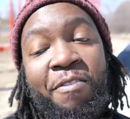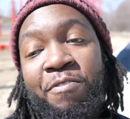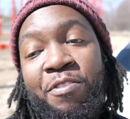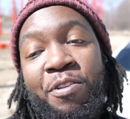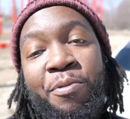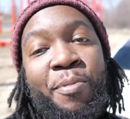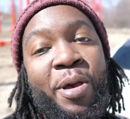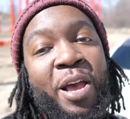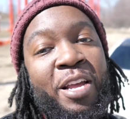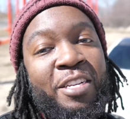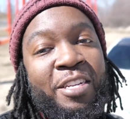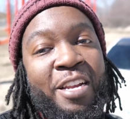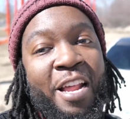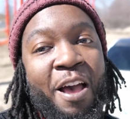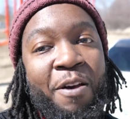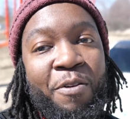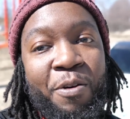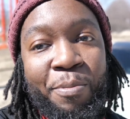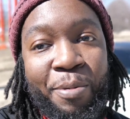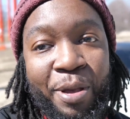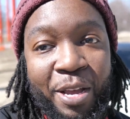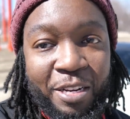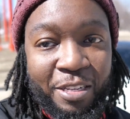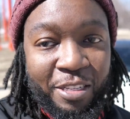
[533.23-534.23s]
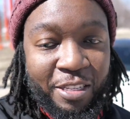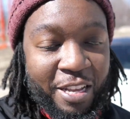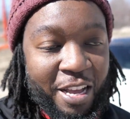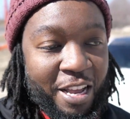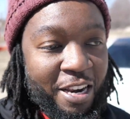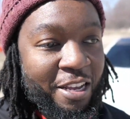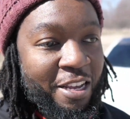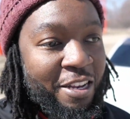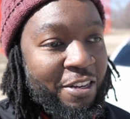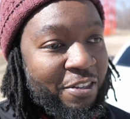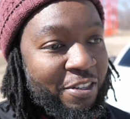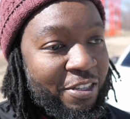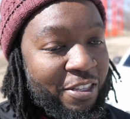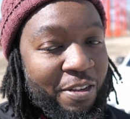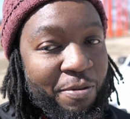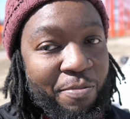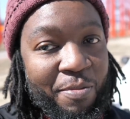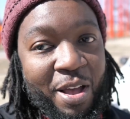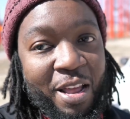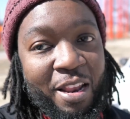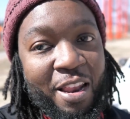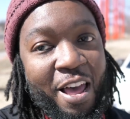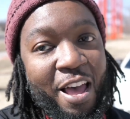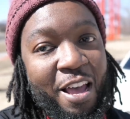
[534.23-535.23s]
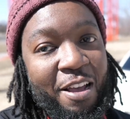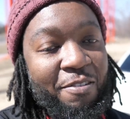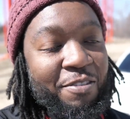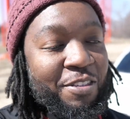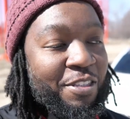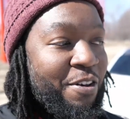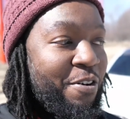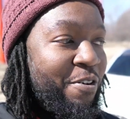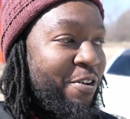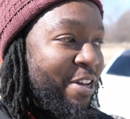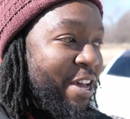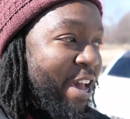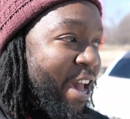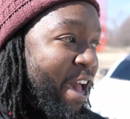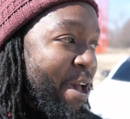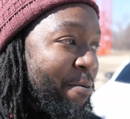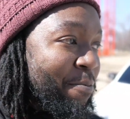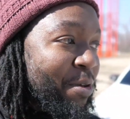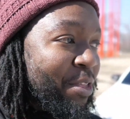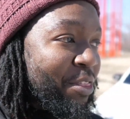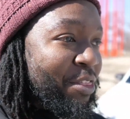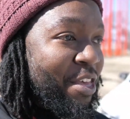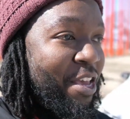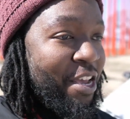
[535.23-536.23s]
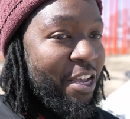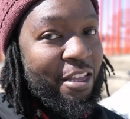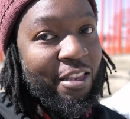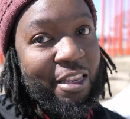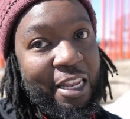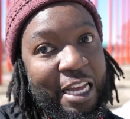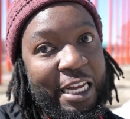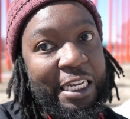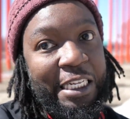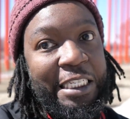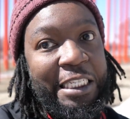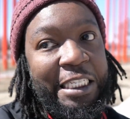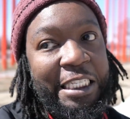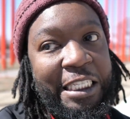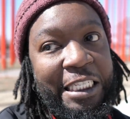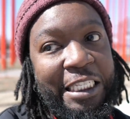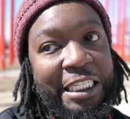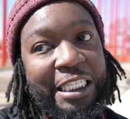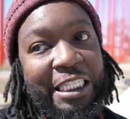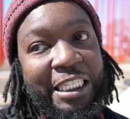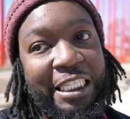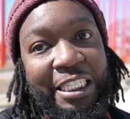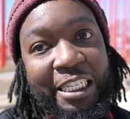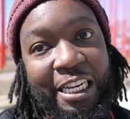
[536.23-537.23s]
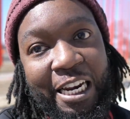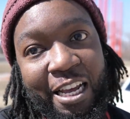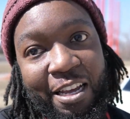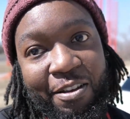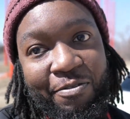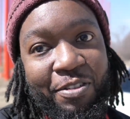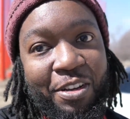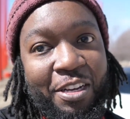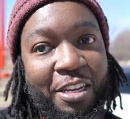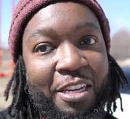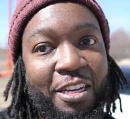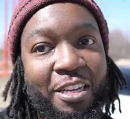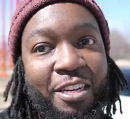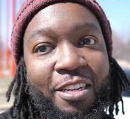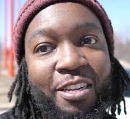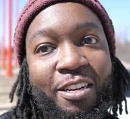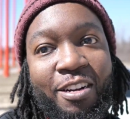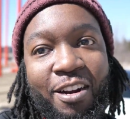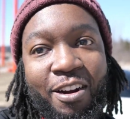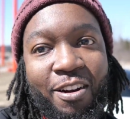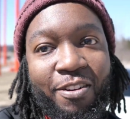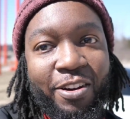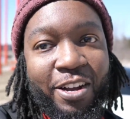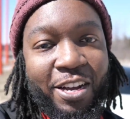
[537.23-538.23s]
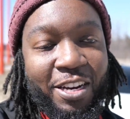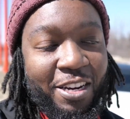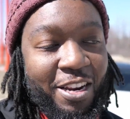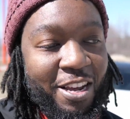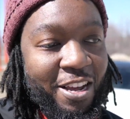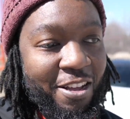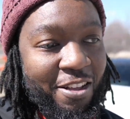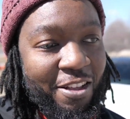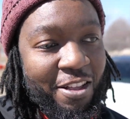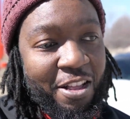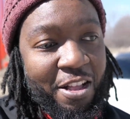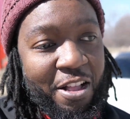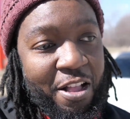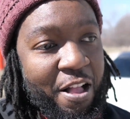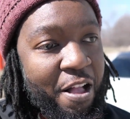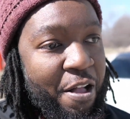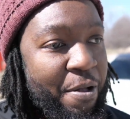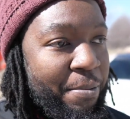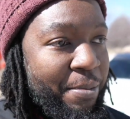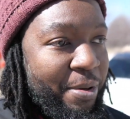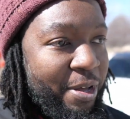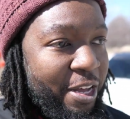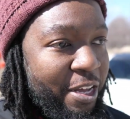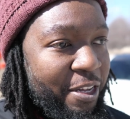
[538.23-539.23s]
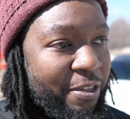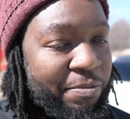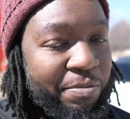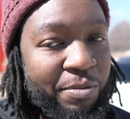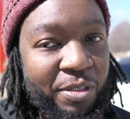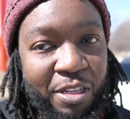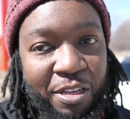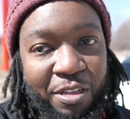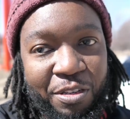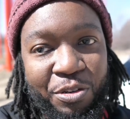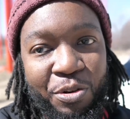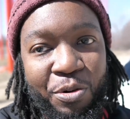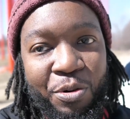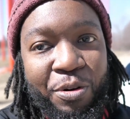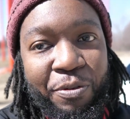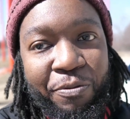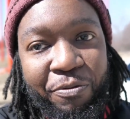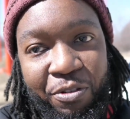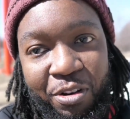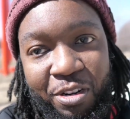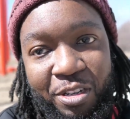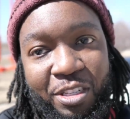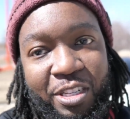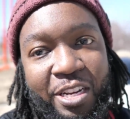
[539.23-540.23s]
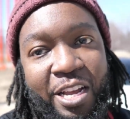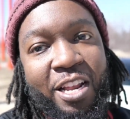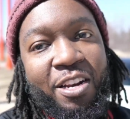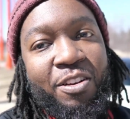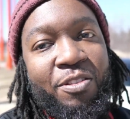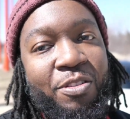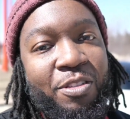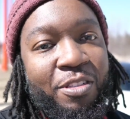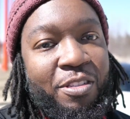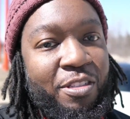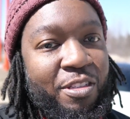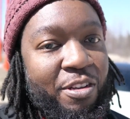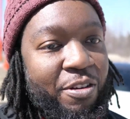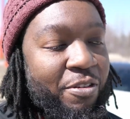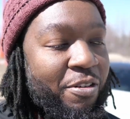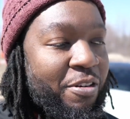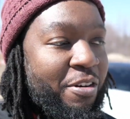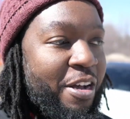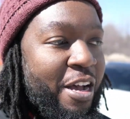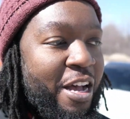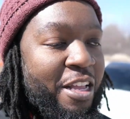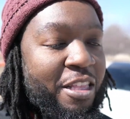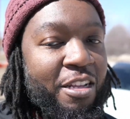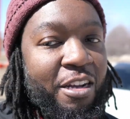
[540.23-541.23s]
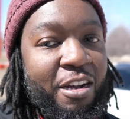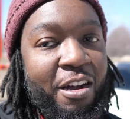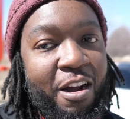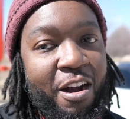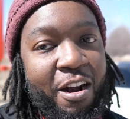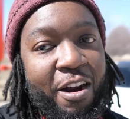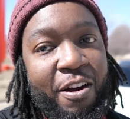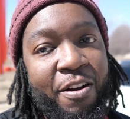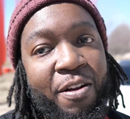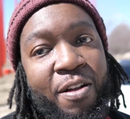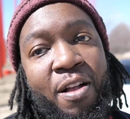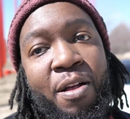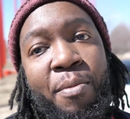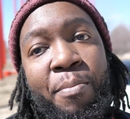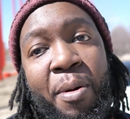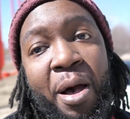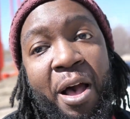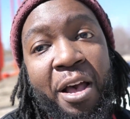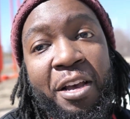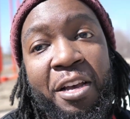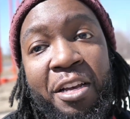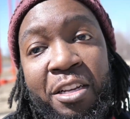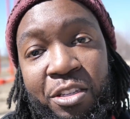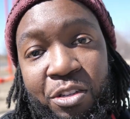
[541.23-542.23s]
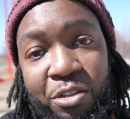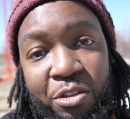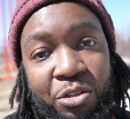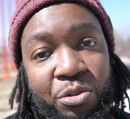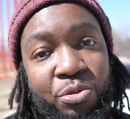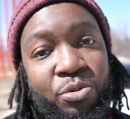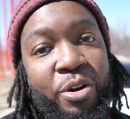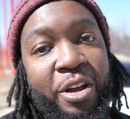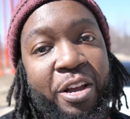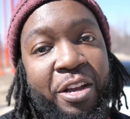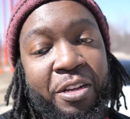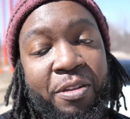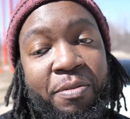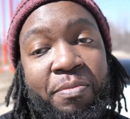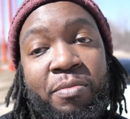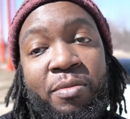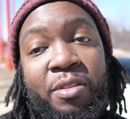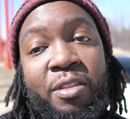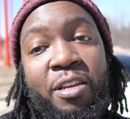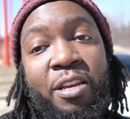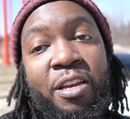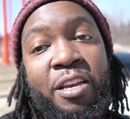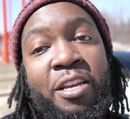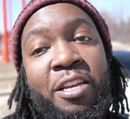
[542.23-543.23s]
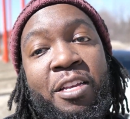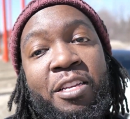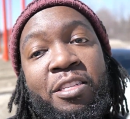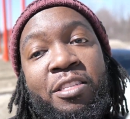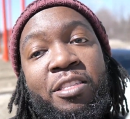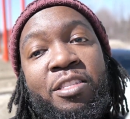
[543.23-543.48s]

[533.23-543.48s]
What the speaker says: imagined I would pay this kind of interest in my life. So it had me thinking like, should I even get a car right now? But doing it for the channel, so got the car. My interest rate is